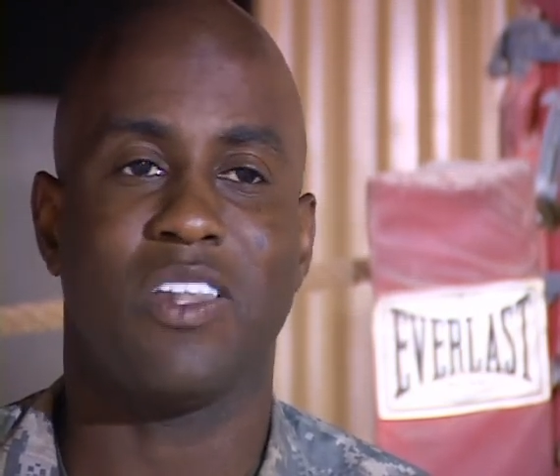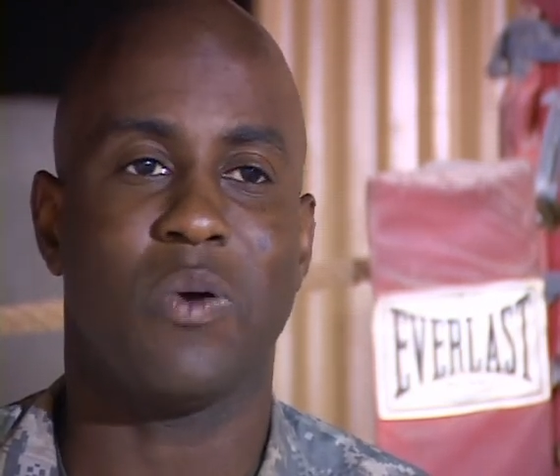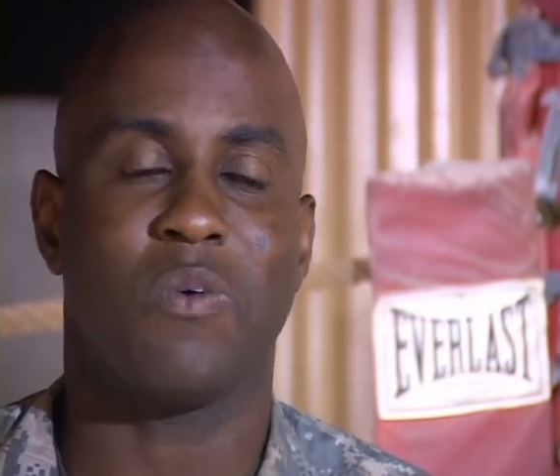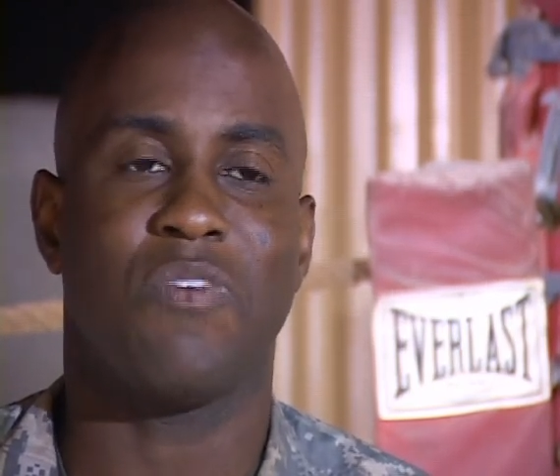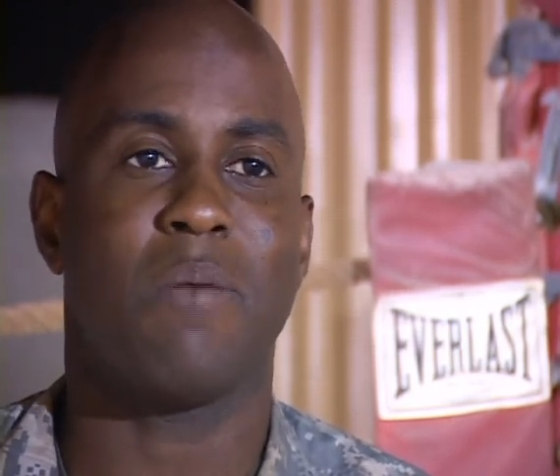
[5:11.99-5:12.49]

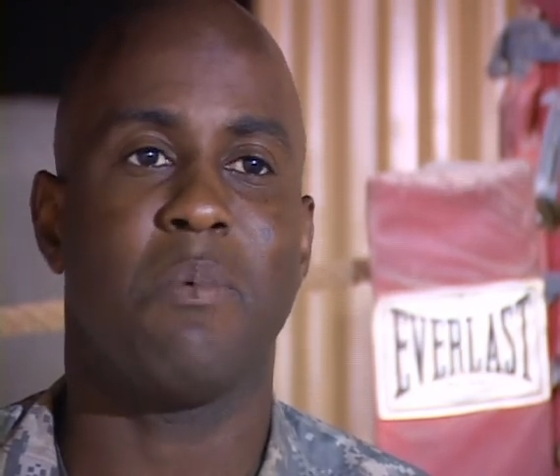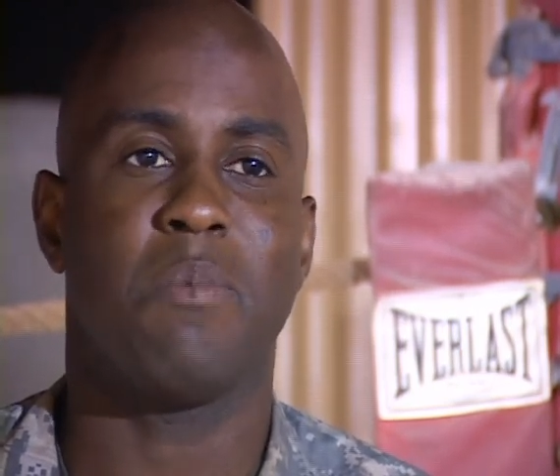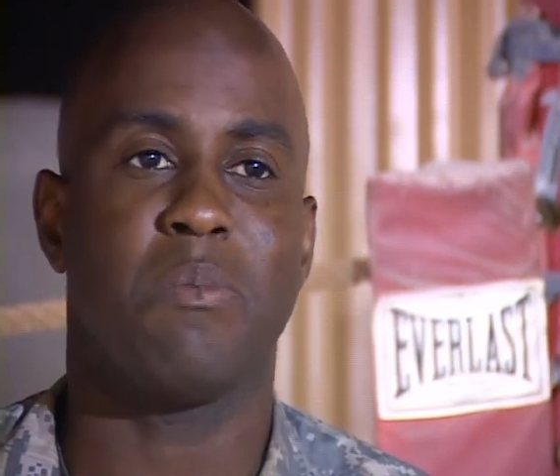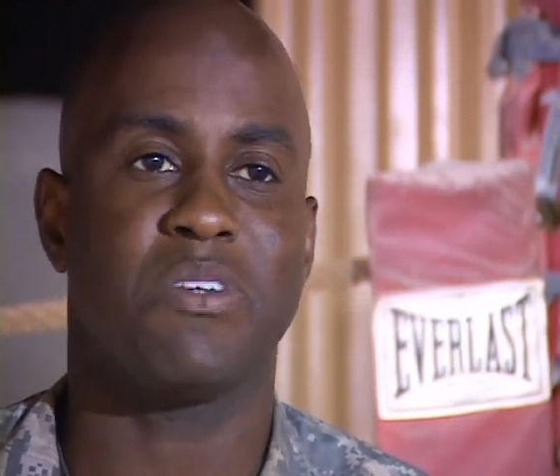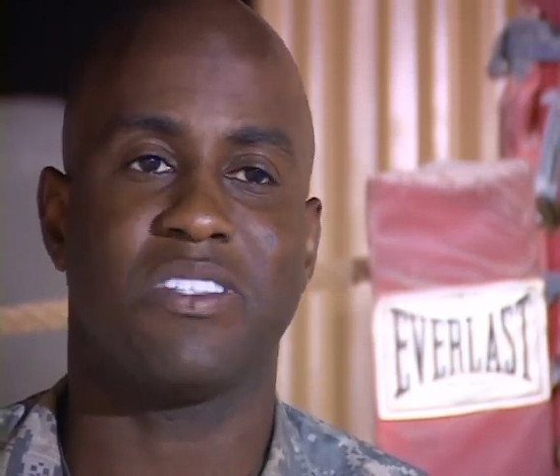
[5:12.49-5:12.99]
local family
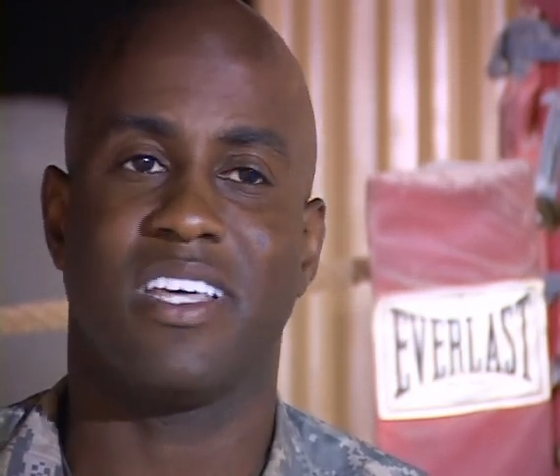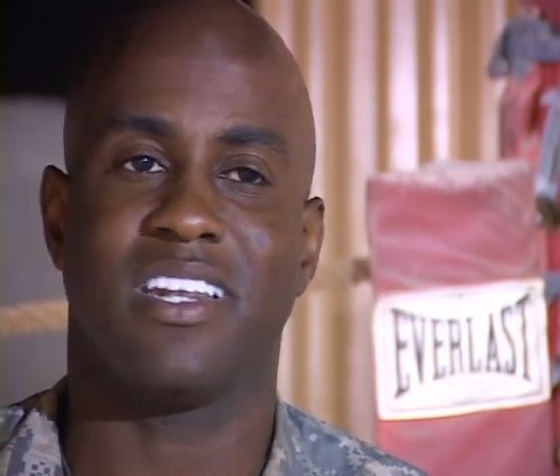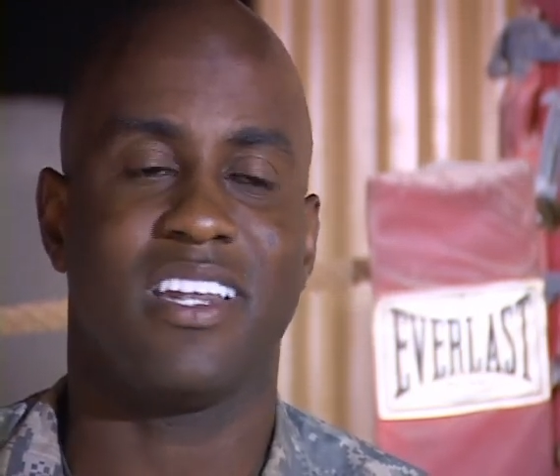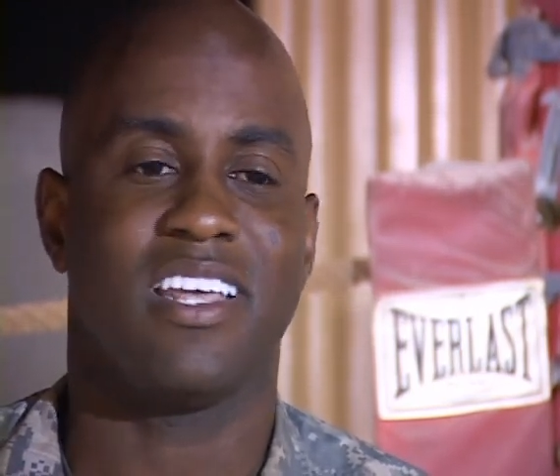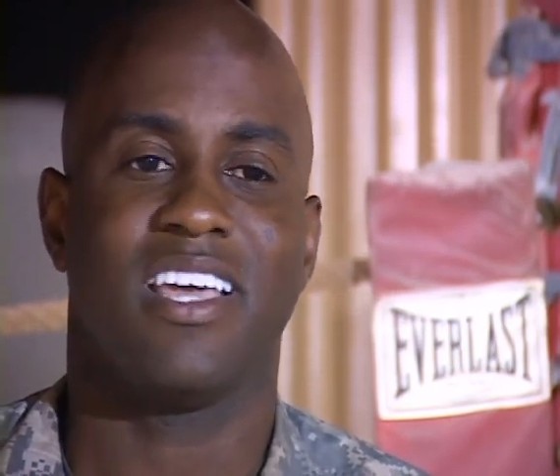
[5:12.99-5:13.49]
members
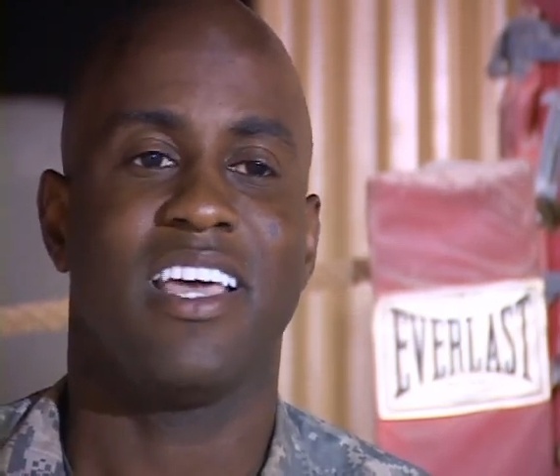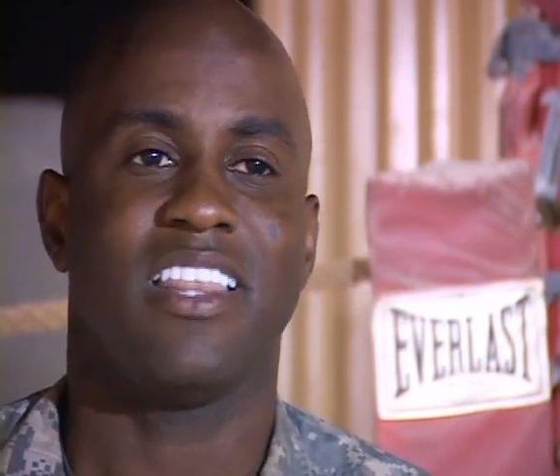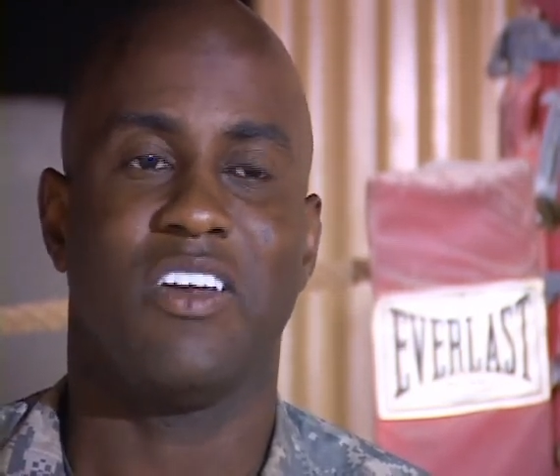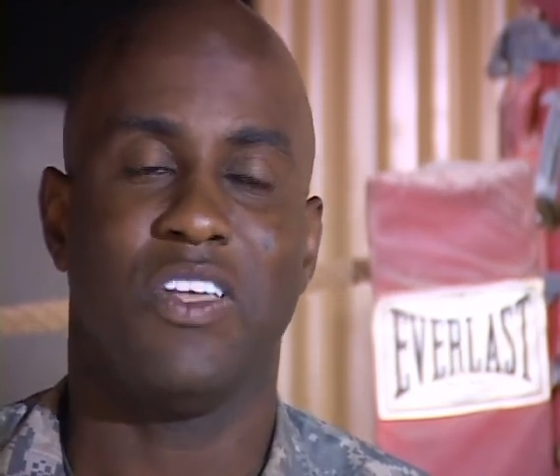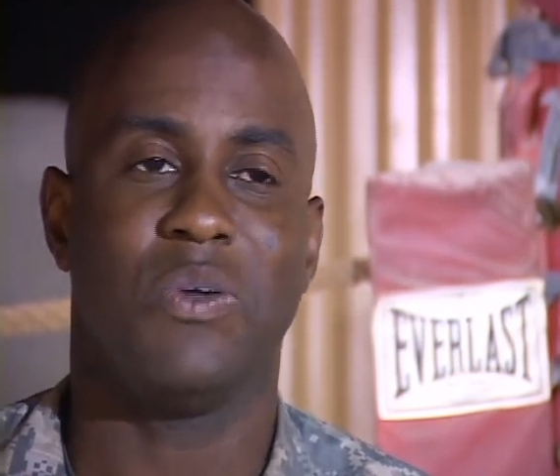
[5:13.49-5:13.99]
that
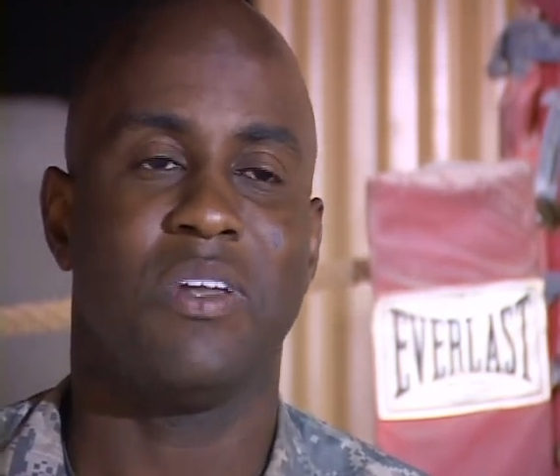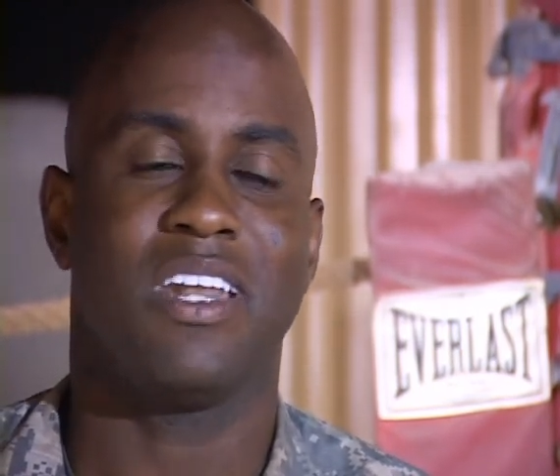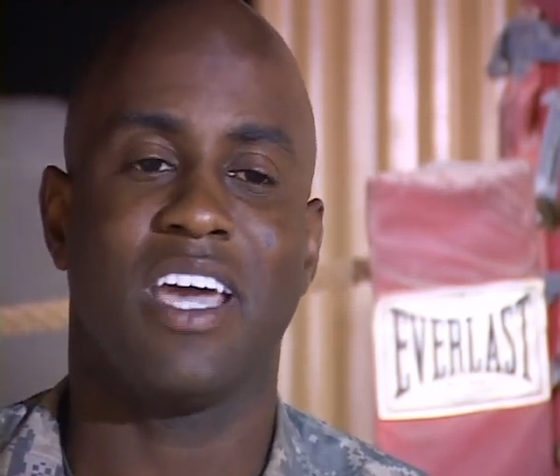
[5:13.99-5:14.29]
they're in the unit